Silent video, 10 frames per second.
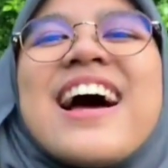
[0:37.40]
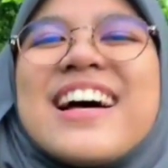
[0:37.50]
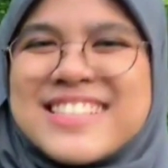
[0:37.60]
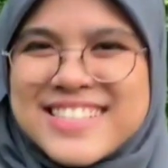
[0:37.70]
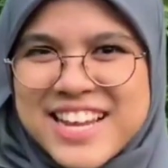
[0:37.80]

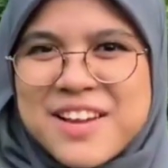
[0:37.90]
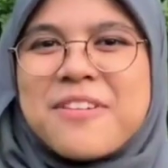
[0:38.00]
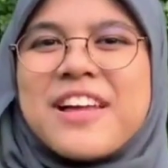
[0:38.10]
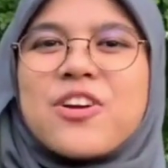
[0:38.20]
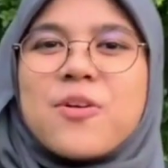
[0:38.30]

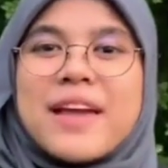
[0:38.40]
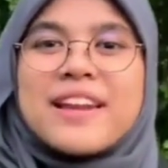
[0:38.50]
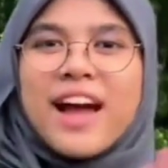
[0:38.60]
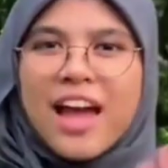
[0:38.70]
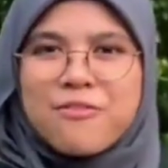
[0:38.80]
Assalamualaikum
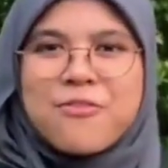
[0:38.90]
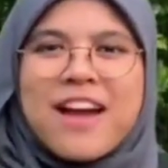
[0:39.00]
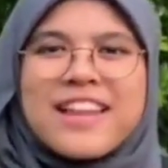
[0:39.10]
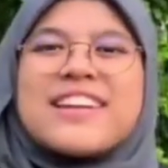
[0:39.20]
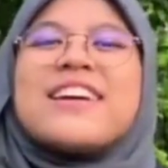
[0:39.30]
and hi
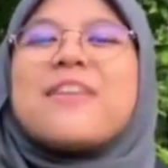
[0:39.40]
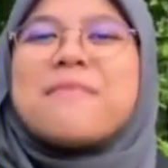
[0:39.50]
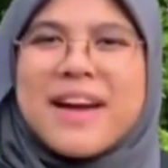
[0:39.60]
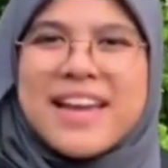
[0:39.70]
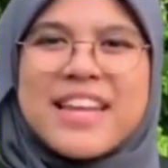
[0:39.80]
everyone.
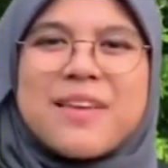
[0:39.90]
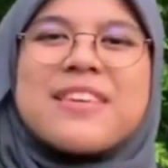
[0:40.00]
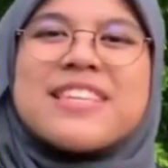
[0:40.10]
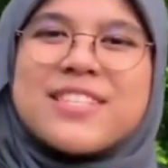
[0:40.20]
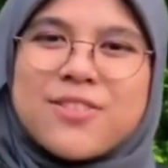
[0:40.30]
My
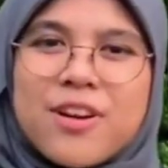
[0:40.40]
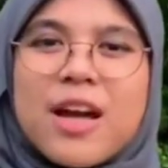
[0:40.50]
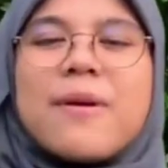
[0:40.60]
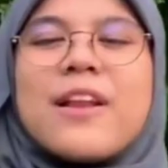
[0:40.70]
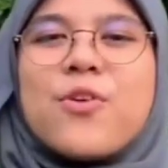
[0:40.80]
name is Nur
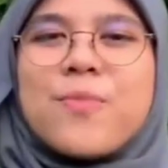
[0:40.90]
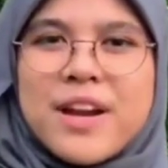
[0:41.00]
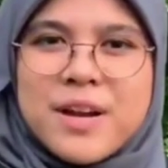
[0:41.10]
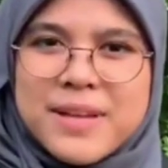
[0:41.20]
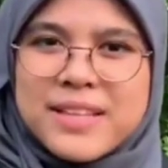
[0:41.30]
Amalia
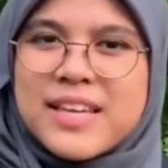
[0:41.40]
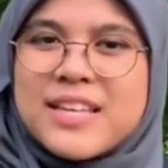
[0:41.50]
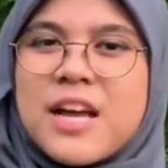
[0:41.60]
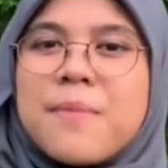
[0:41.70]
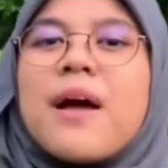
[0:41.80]
Humairah binti
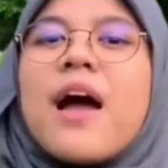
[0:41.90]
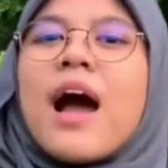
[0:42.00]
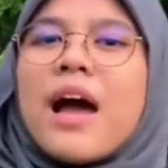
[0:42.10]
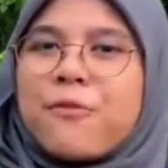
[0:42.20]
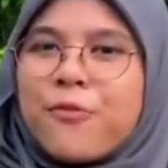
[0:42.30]
Hisham.
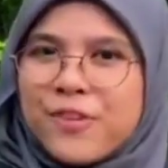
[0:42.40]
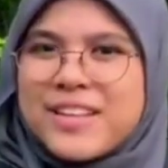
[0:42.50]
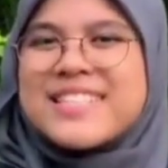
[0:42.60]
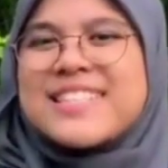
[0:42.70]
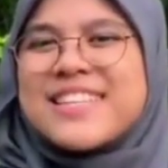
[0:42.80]
I'm
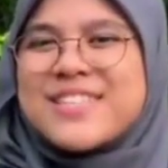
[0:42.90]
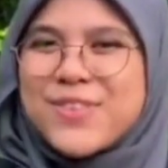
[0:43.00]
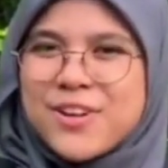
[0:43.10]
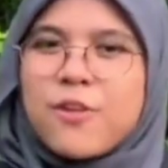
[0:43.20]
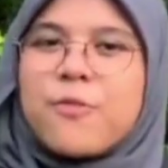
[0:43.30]
first year
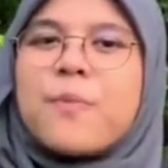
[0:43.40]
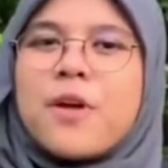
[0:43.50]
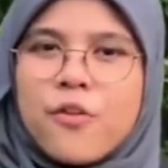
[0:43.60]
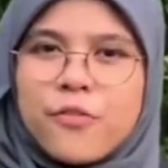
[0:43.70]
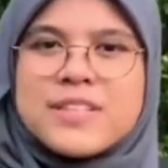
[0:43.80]
student of
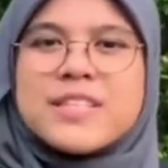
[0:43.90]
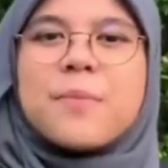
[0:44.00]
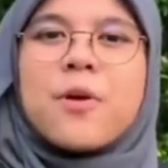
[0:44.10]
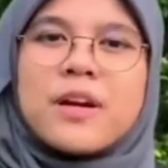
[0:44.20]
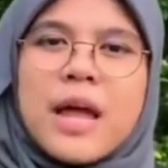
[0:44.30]
Pure
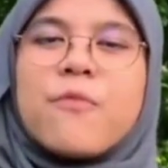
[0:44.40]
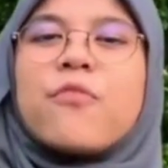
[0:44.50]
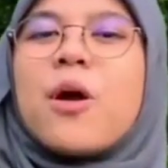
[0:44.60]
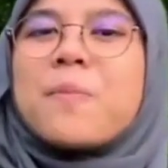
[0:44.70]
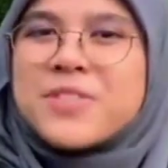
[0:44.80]
Physics program
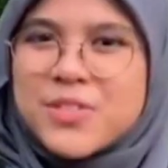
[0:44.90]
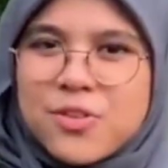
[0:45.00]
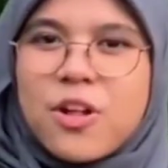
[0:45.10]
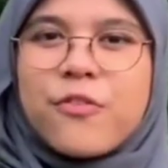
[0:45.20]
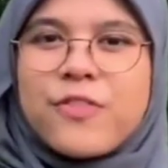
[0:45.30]
from
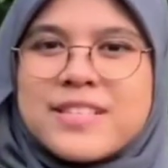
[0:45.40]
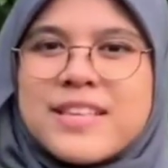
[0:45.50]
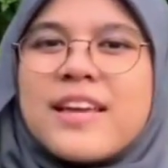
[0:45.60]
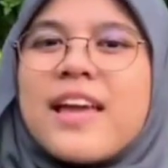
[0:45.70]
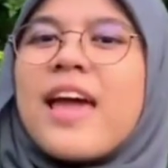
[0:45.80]
School of
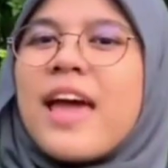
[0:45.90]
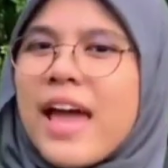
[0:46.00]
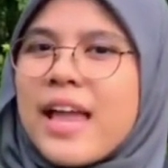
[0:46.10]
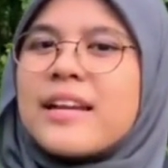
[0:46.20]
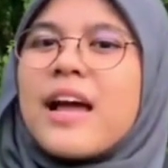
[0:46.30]
Physics
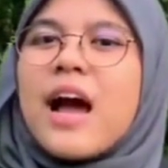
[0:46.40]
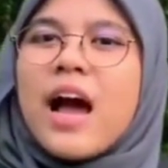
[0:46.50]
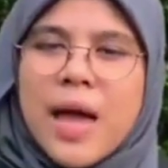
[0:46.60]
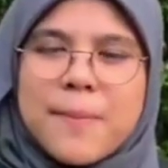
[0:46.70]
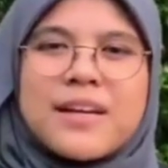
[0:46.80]
and
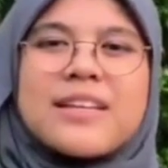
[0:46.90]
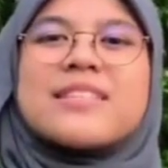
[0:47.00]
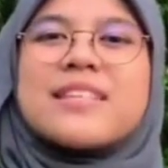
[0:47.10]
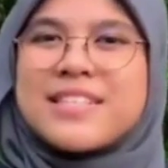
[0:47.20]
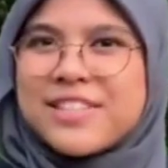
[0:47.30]
I'm a
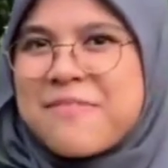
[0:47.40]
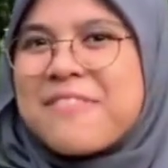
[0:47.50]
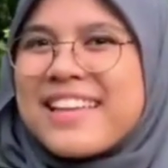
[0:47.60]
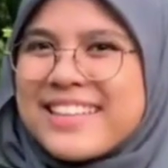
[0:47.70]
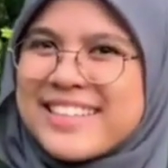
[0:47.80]

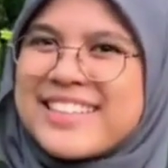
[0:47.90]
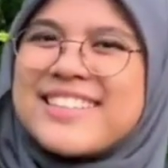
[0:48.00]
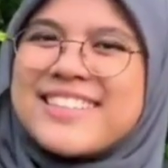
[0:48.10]
scriptwriter.